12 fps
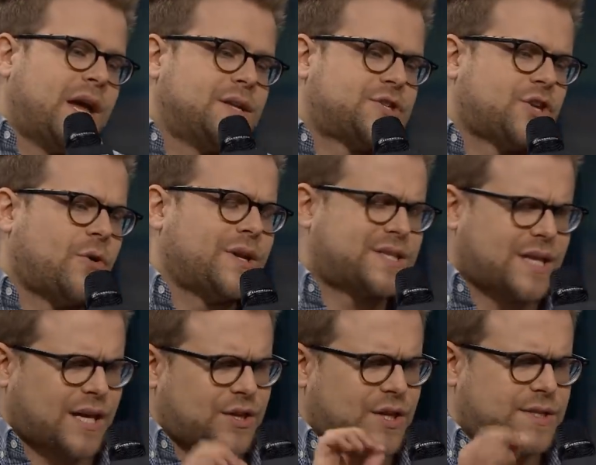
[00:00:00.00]
and so it's
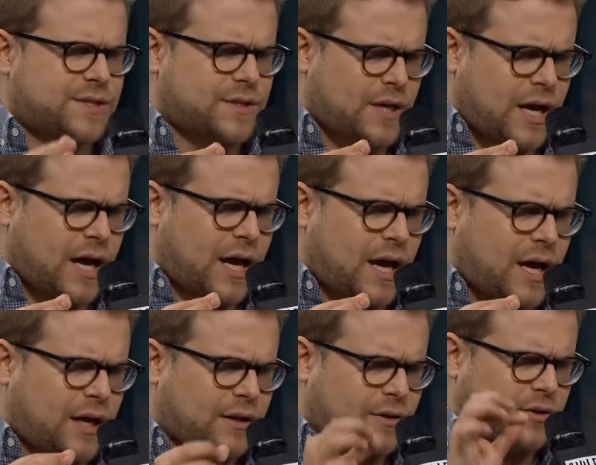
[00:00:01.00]
like this,
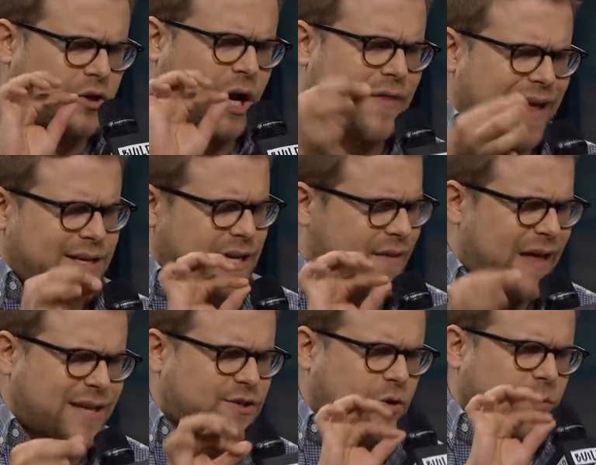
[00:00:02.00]
uh, you know, and that's, and
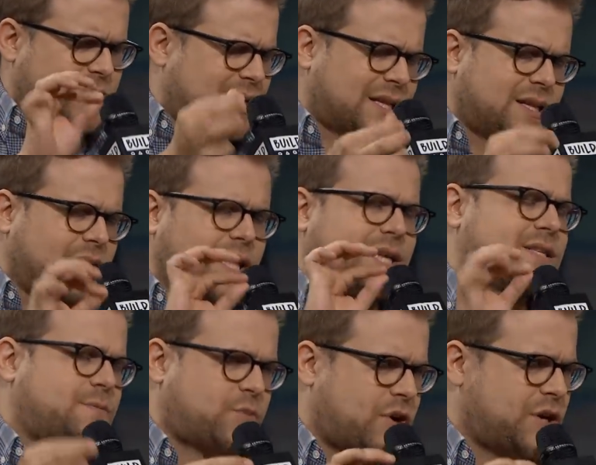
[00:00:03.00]
that's almost like the
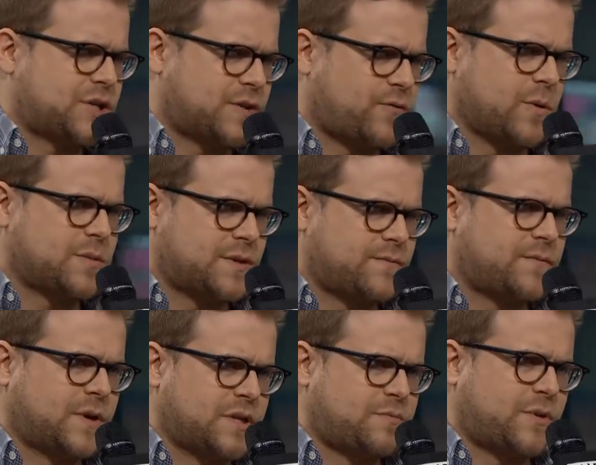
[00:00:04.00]
least pernicious forms of
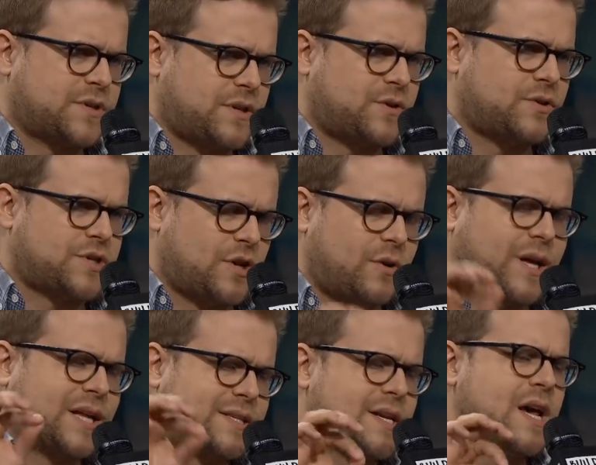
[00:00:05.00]
conspiracy theories. You know, it
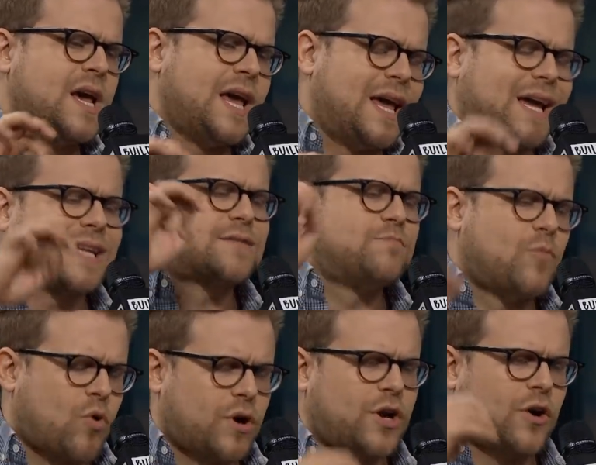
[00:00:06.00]
gets, it gets
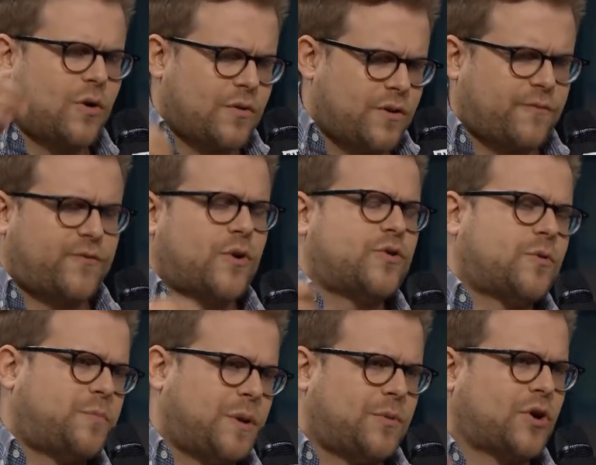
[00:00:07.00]
more, you know, the further
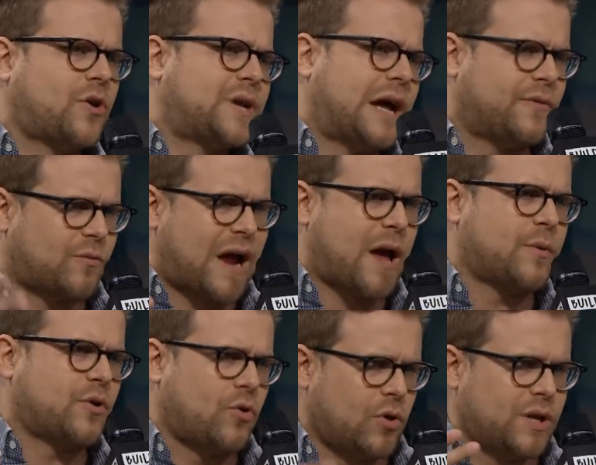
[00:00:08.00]
people go down the
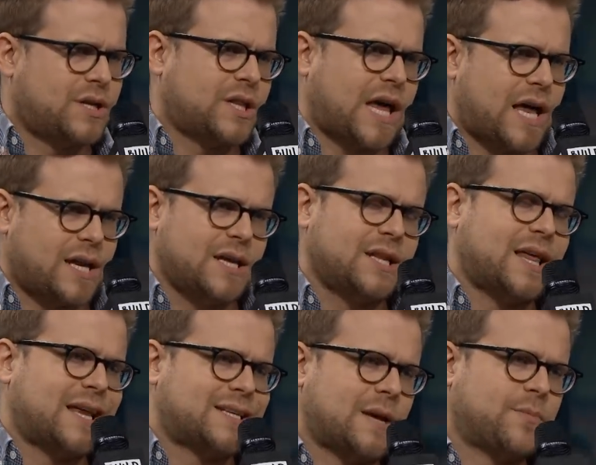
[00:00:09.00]
rabbit hole into that, into
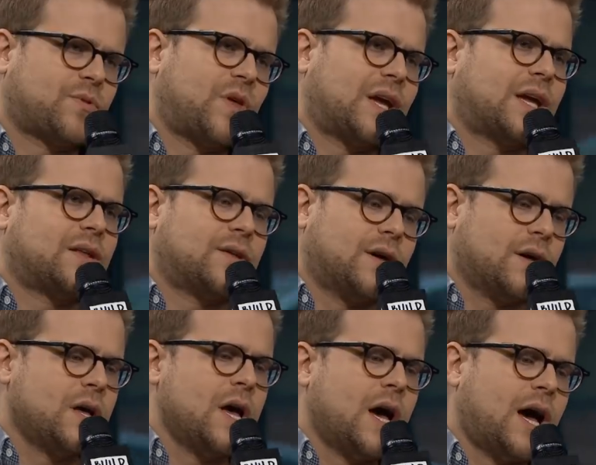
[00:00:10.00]
that type of thinking, the,
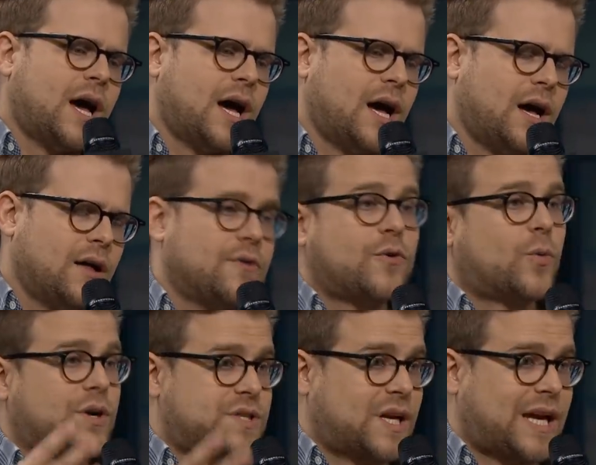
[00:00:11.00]
uh, uh, the
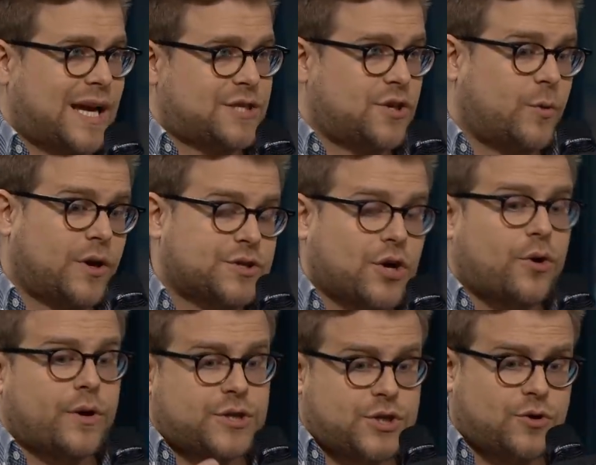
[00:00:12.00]
worse it gets. You know, we also
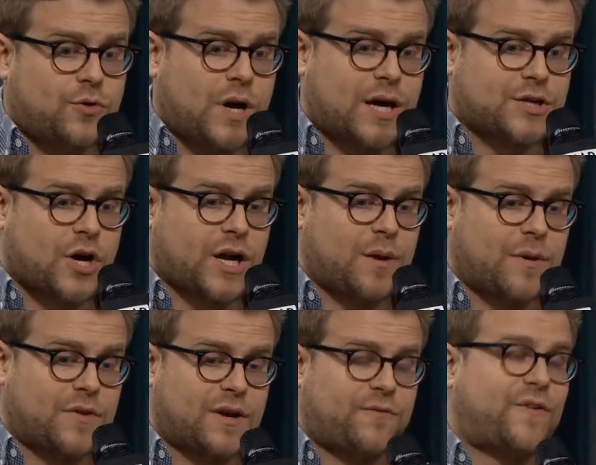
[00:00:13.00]
go into uh, talking
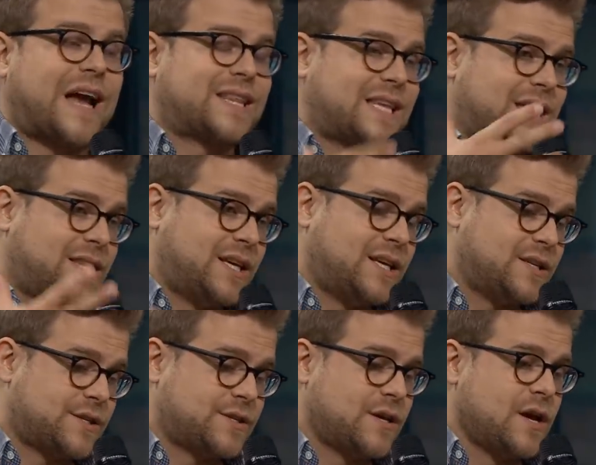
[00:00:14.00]
about the effect that
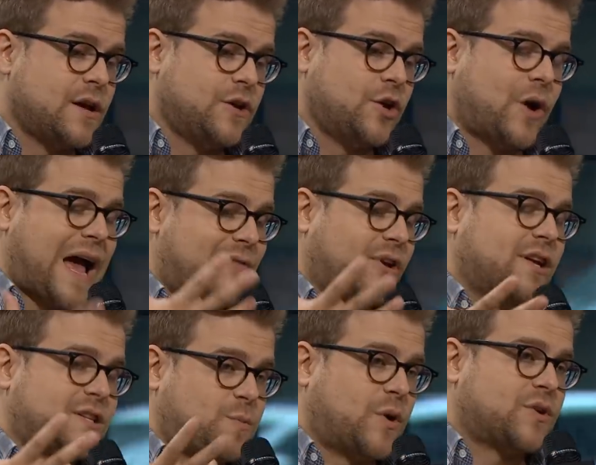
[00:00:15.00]
these, you know, having
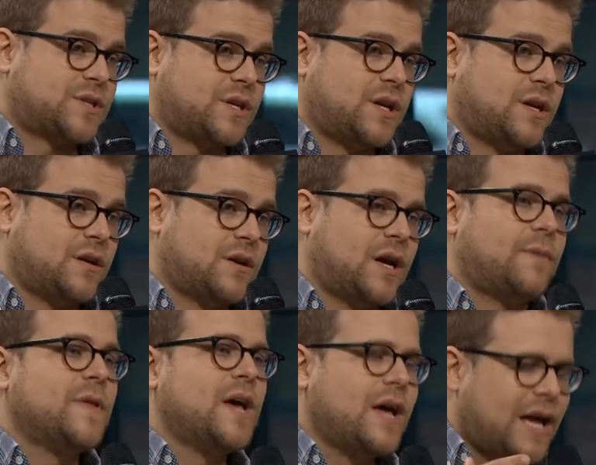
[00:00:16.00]
conspiracy, uh,
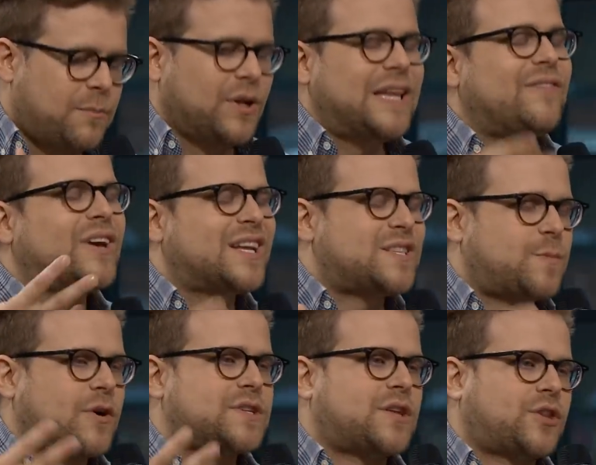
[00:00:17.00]
believing
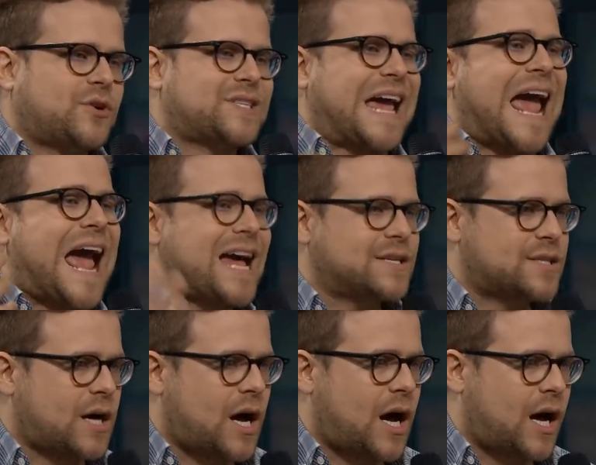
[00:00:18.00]
conspiracy theories has
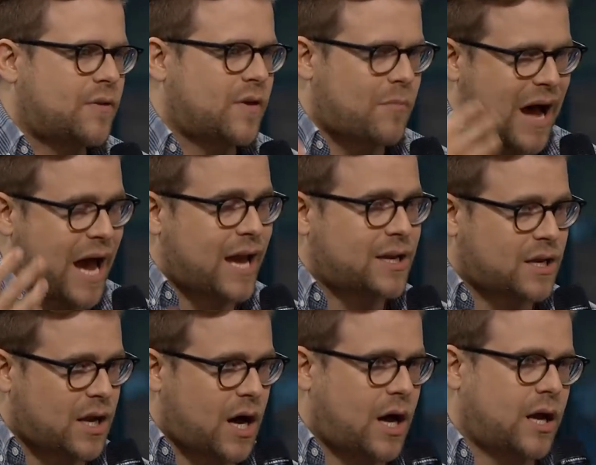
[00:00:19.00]
on the mind
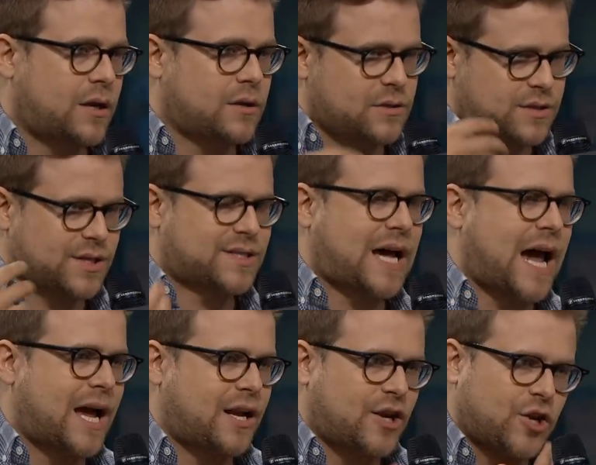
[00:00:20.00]
and on
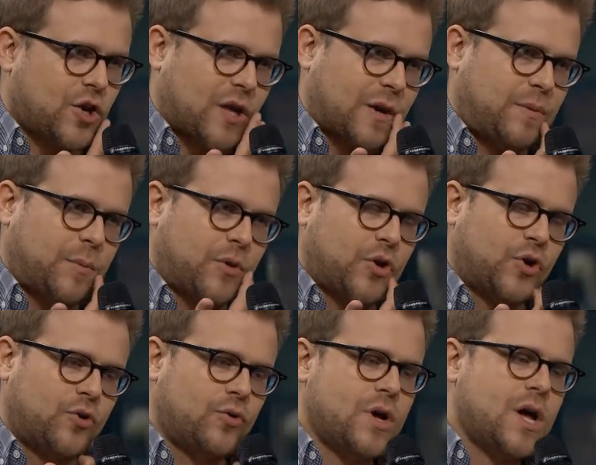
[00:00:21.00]
society. You know, like people
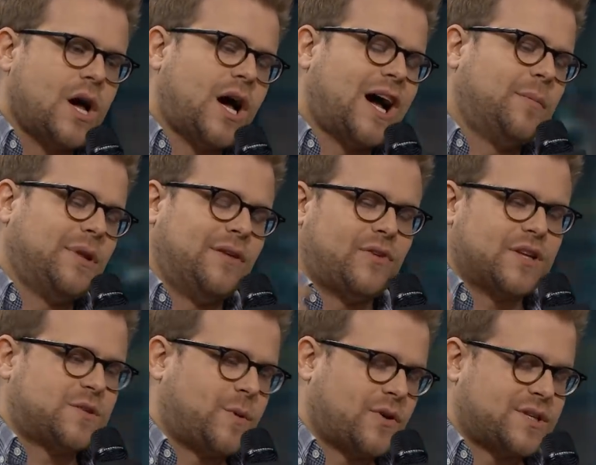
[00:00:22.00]
who uh, believe in
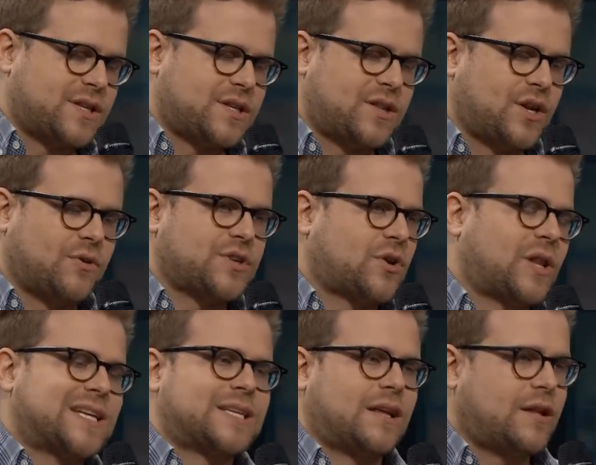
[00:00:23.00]
conspiracy theories are
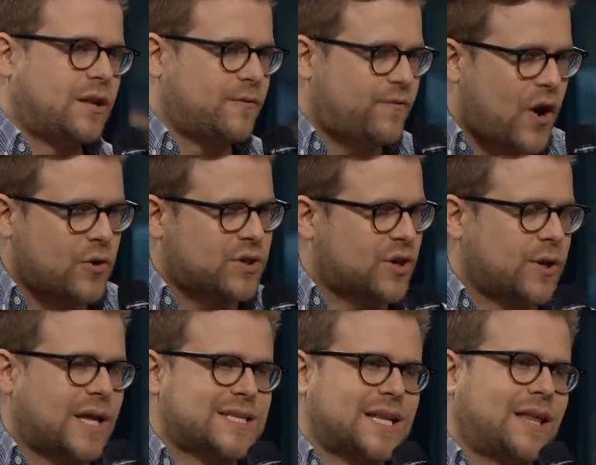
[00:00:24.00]
less likely to vote. They're
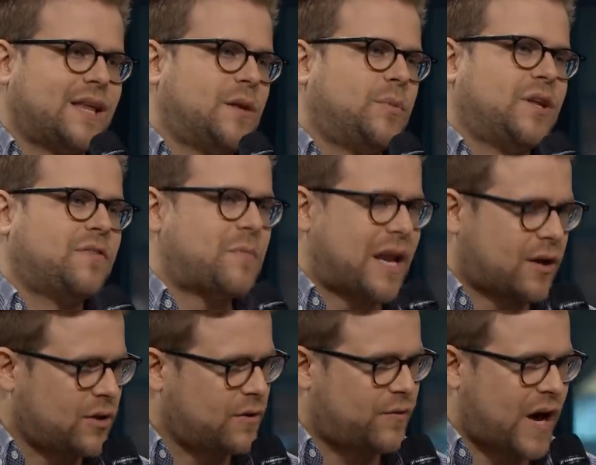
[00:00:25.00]
less likely to believe
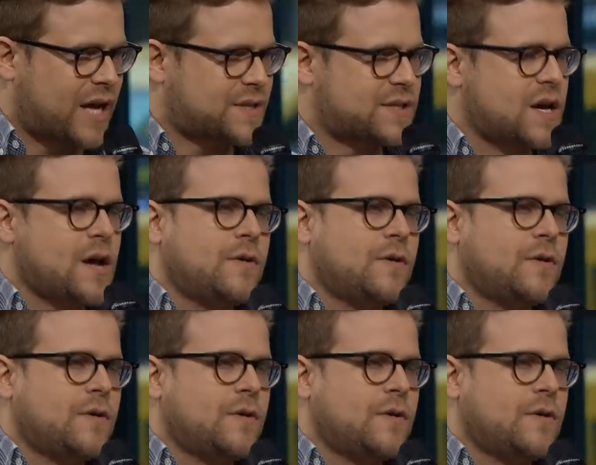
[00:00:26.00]
medical advice.